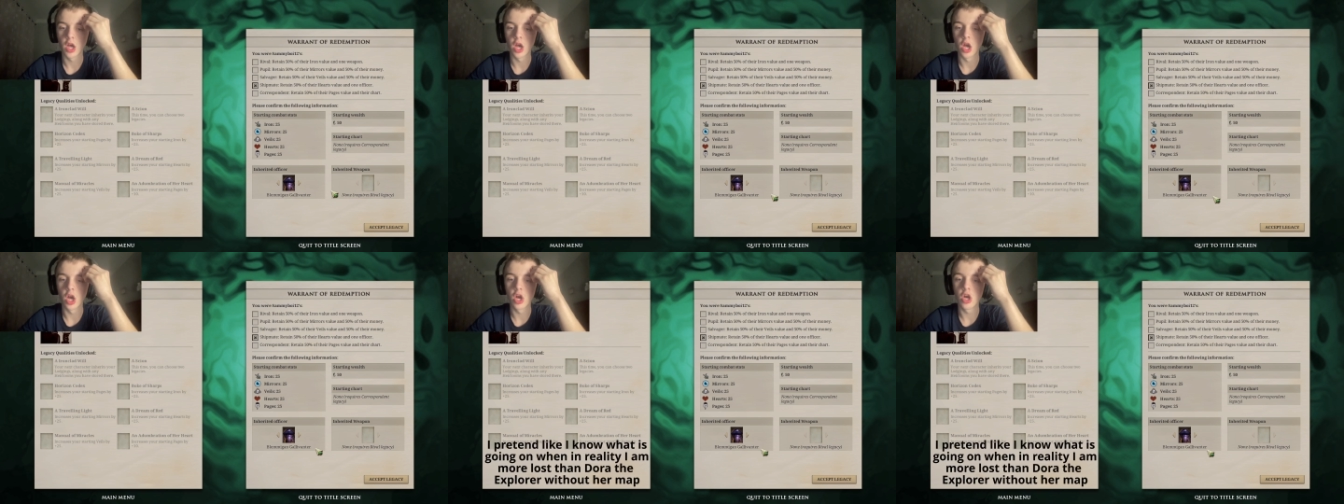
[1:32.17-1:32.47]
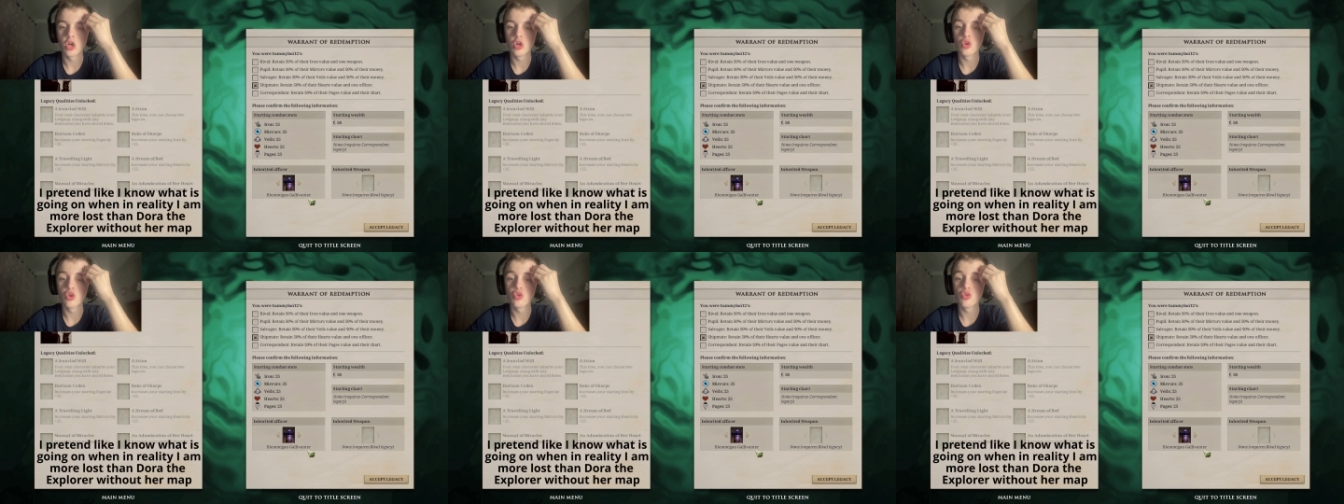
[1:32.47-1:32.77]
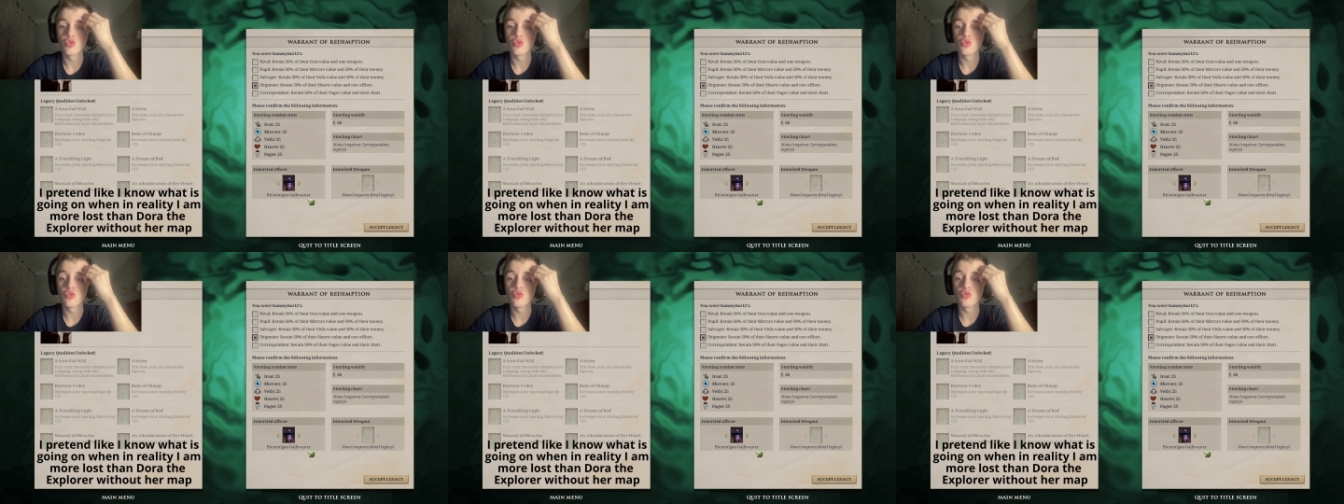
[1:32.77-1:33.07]

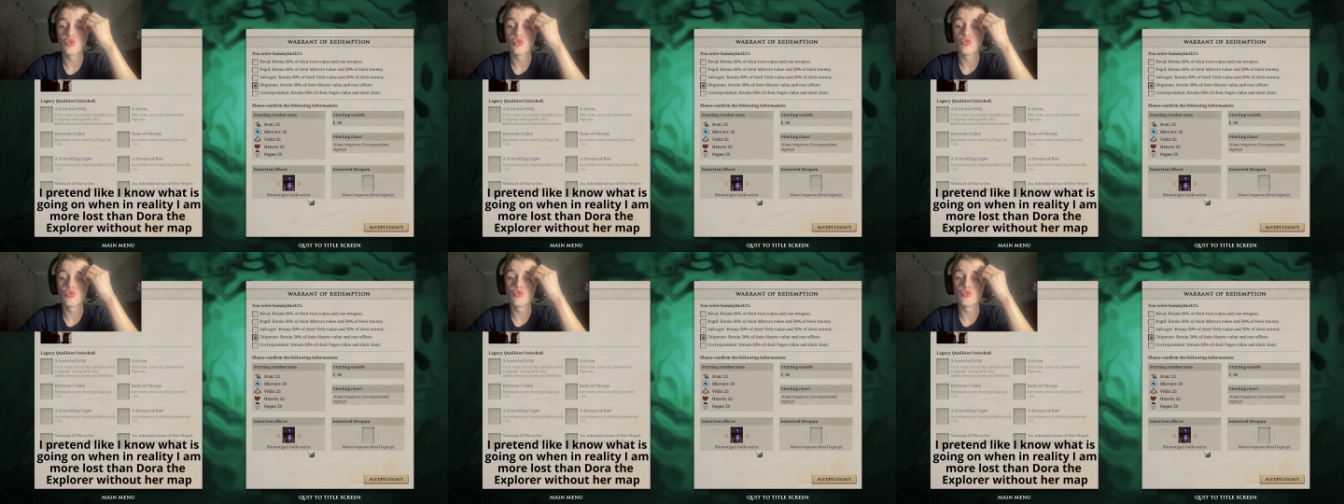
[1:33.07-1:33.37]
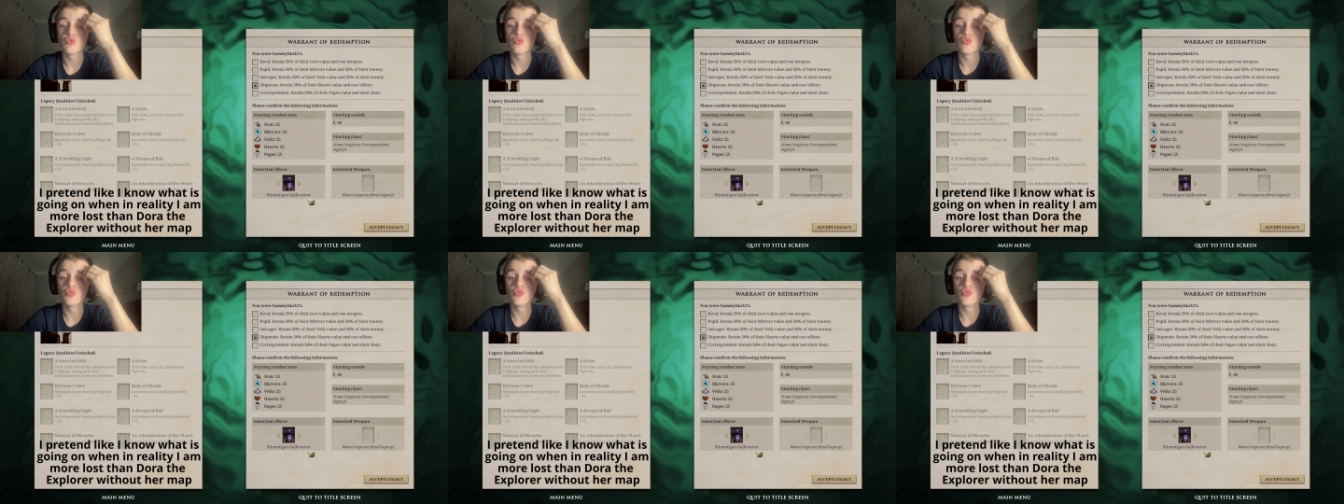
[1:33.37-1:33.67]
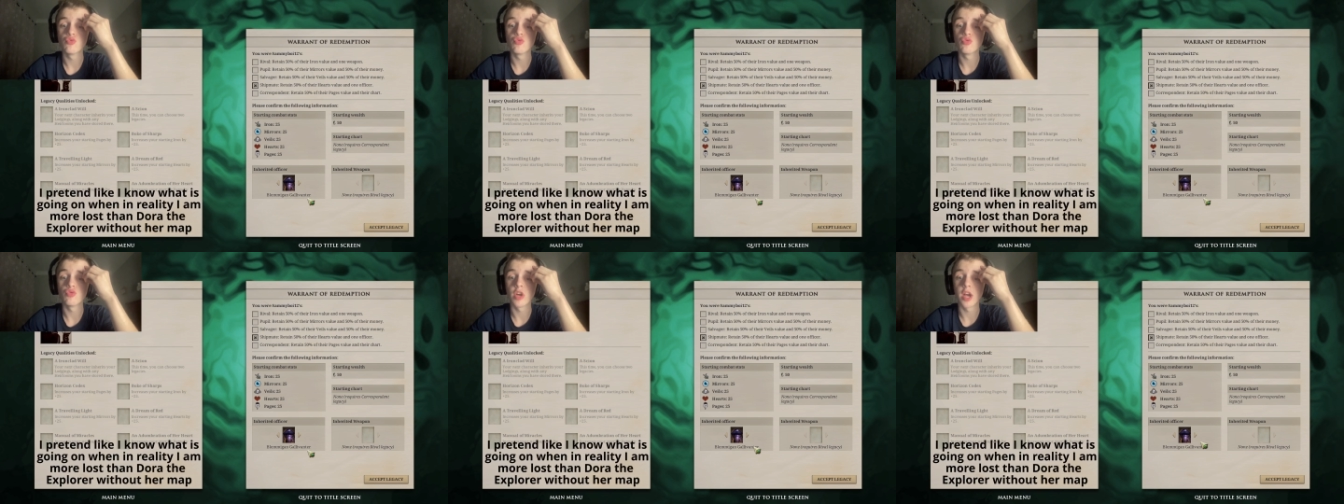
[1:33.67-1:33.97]
Oh,
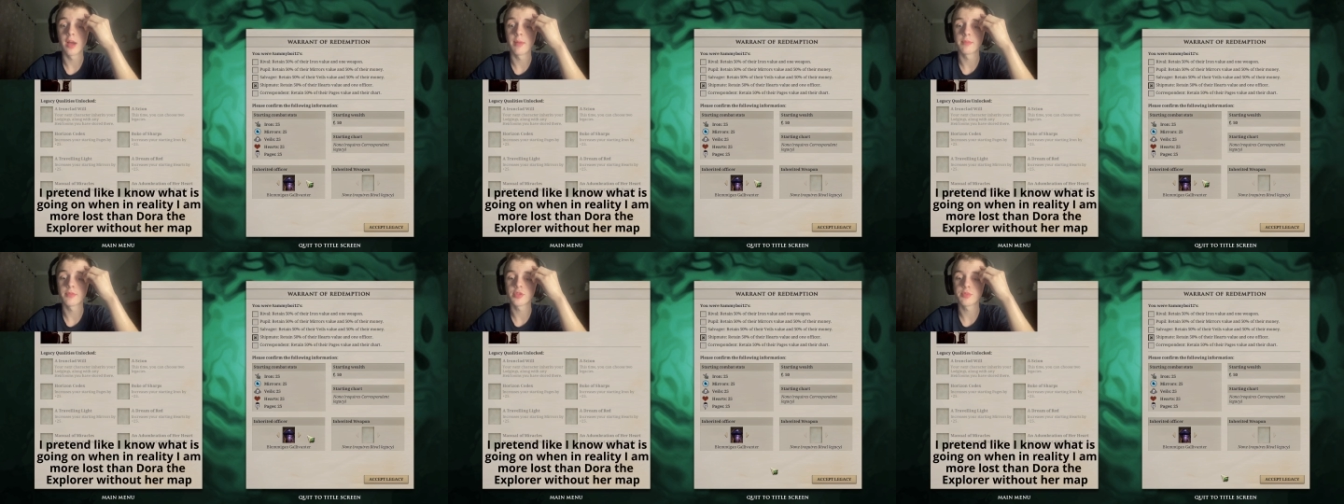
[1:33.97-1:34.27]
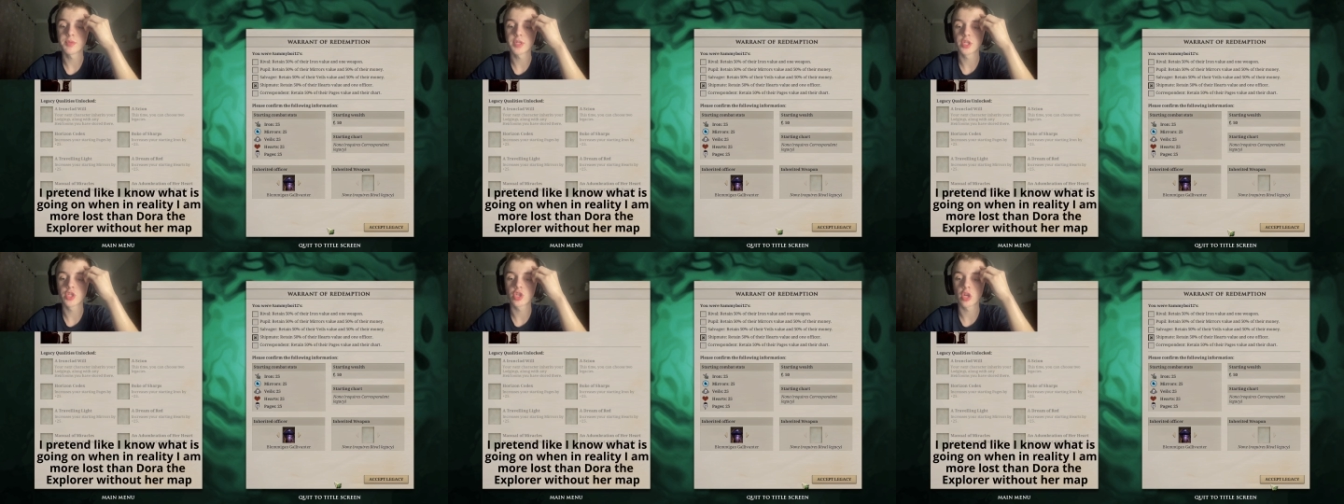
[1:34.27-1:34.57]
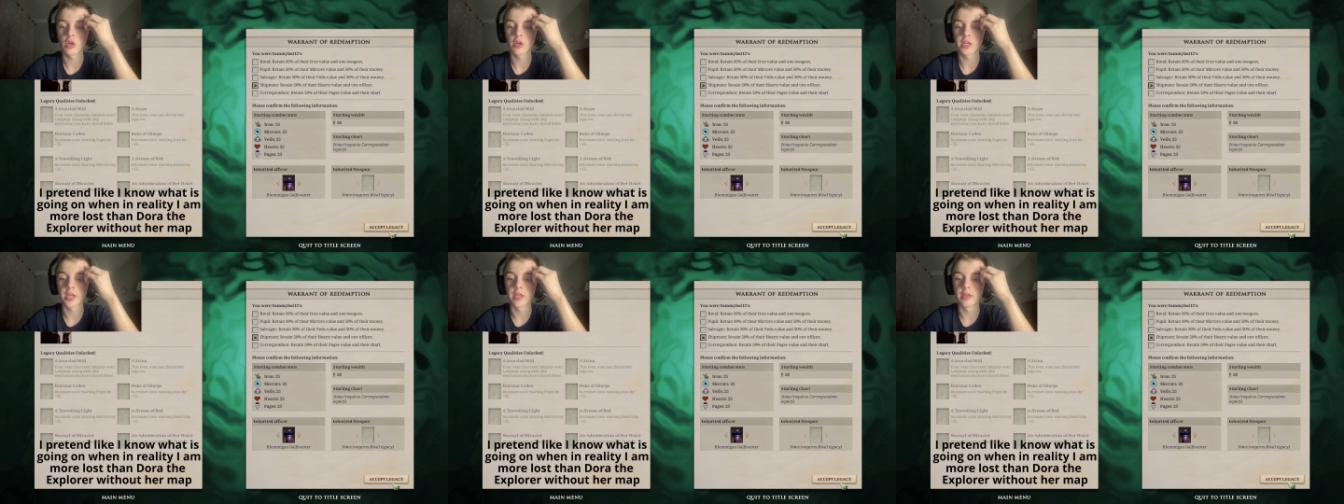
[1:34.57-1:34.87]
I'm just being
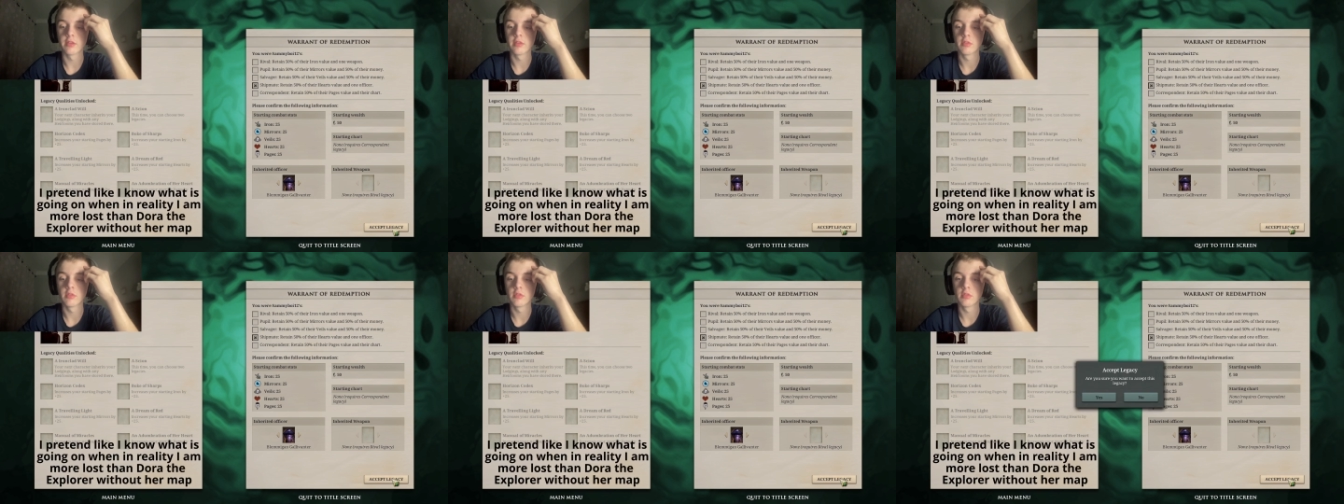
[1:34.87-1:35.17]
okay.